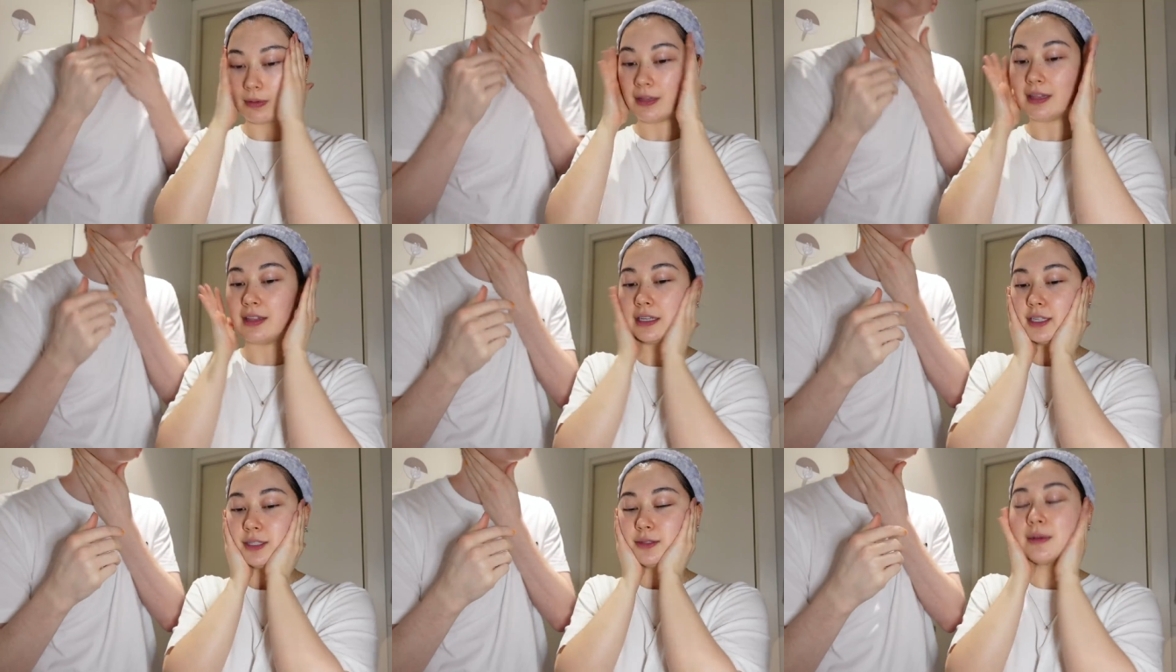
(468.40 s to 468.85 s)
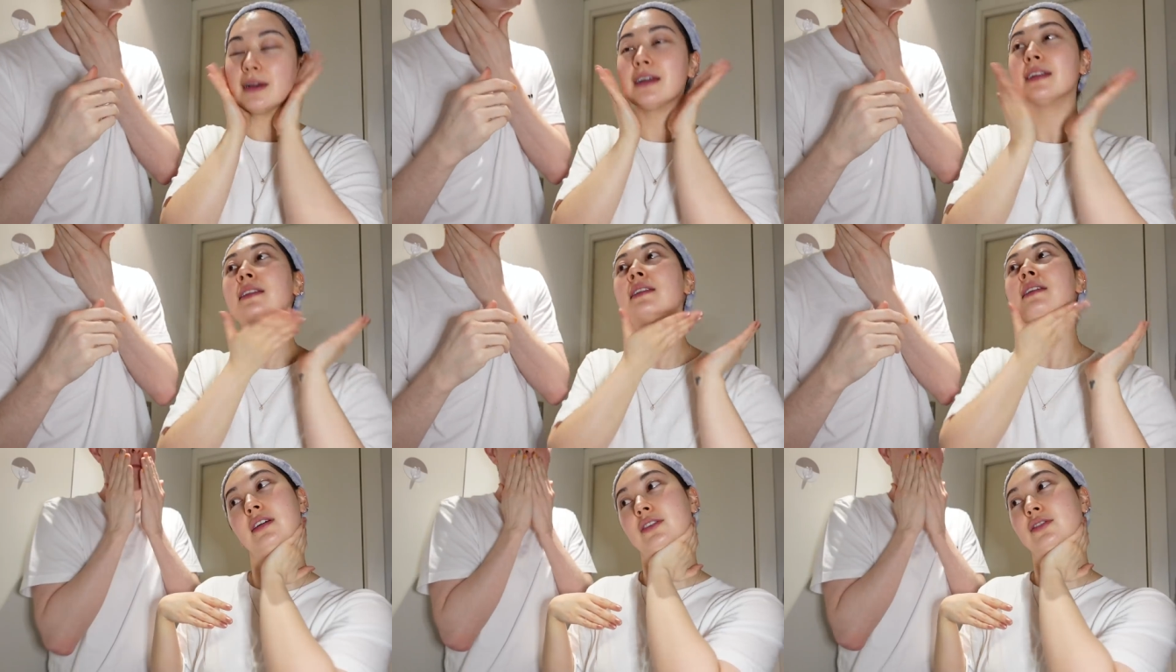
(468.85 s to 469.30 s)
with this
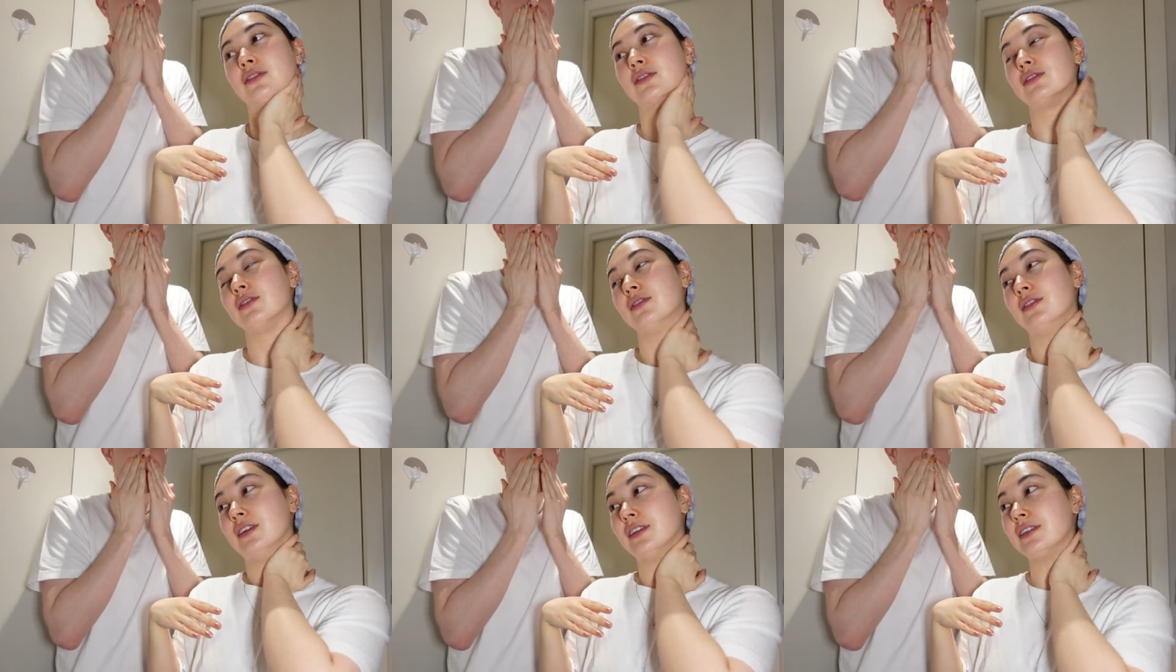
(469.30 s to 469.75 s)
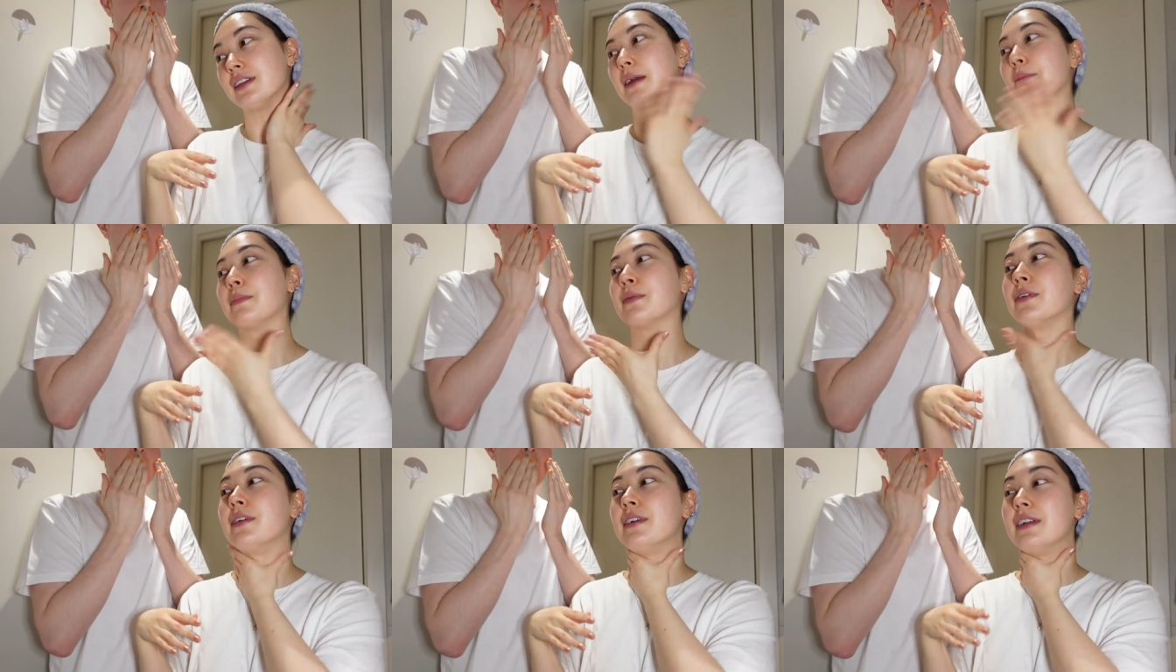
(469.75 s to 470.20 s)
one, as soon as I
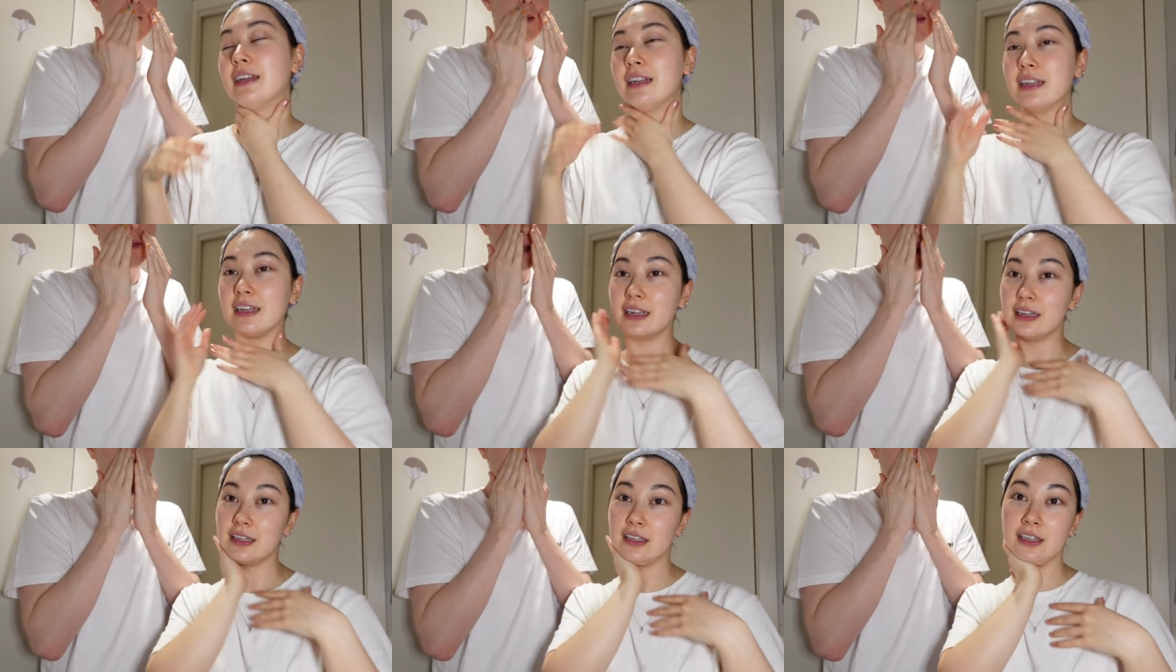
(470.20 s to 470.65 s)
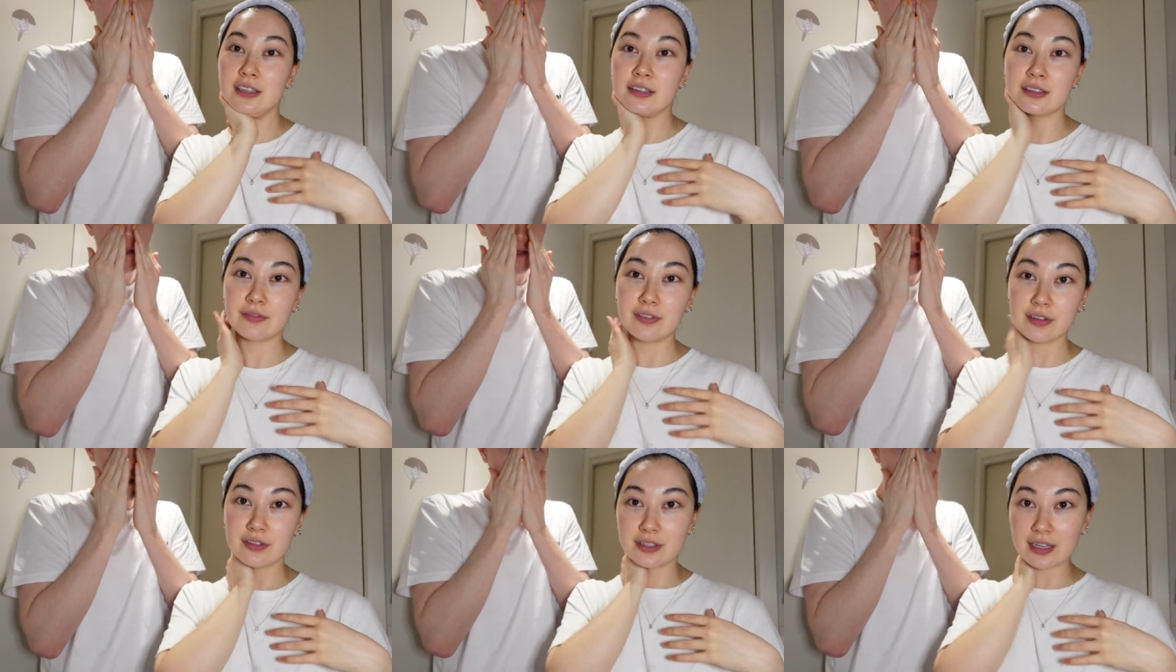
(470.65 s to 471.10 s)
put it in, it
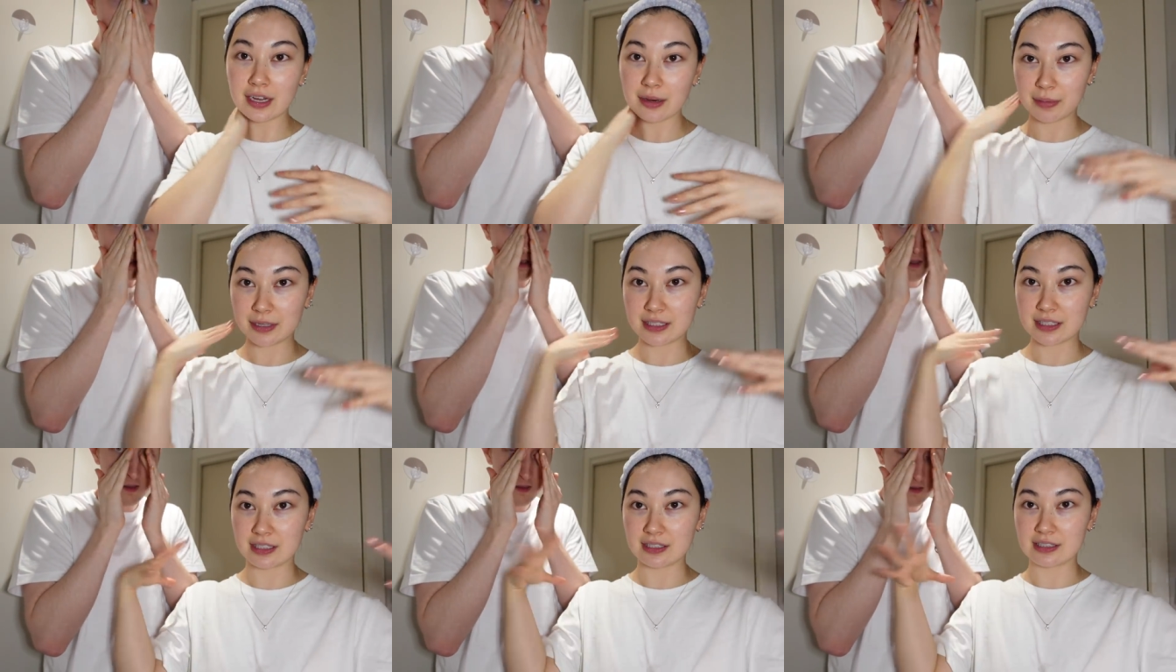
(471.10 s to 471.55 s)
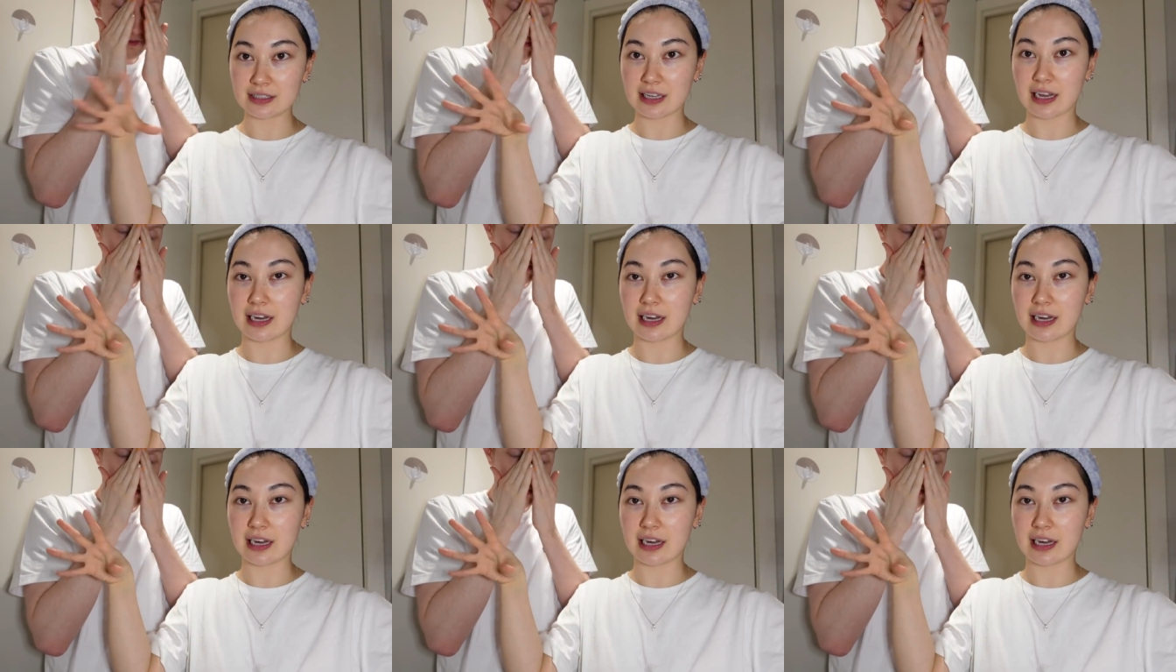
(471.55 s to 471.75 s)
just feels like my skin's